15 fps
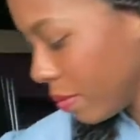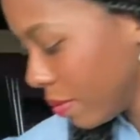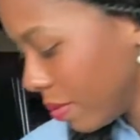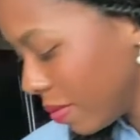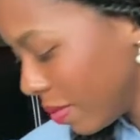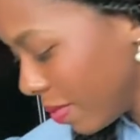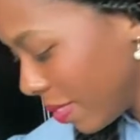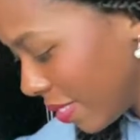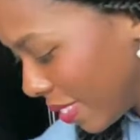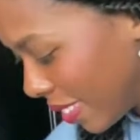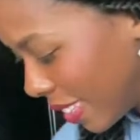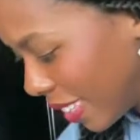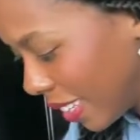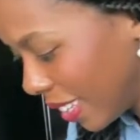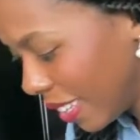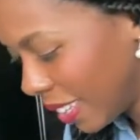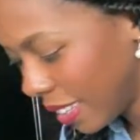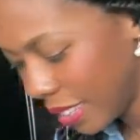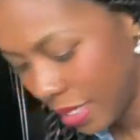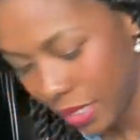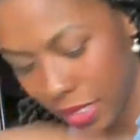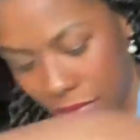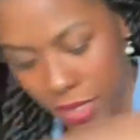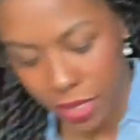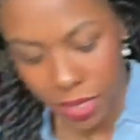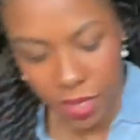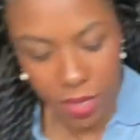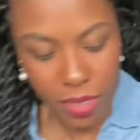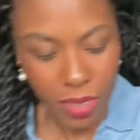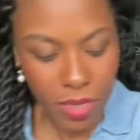
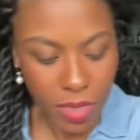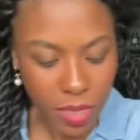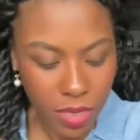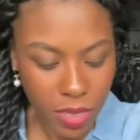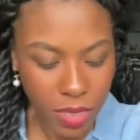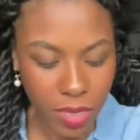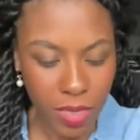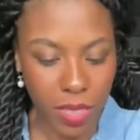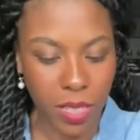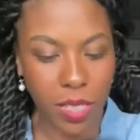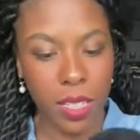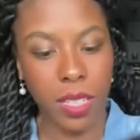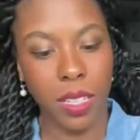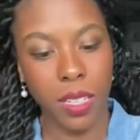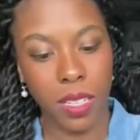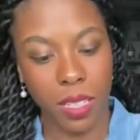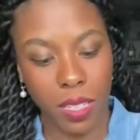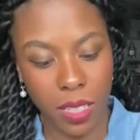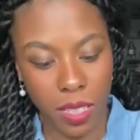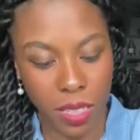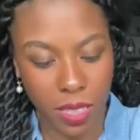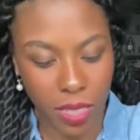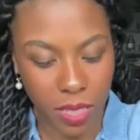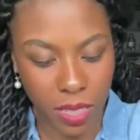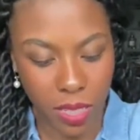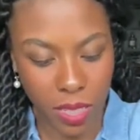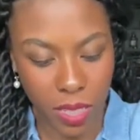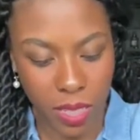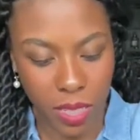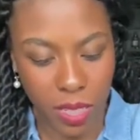
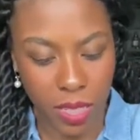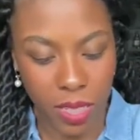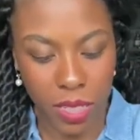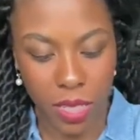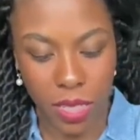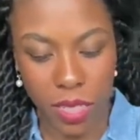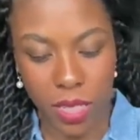(silence)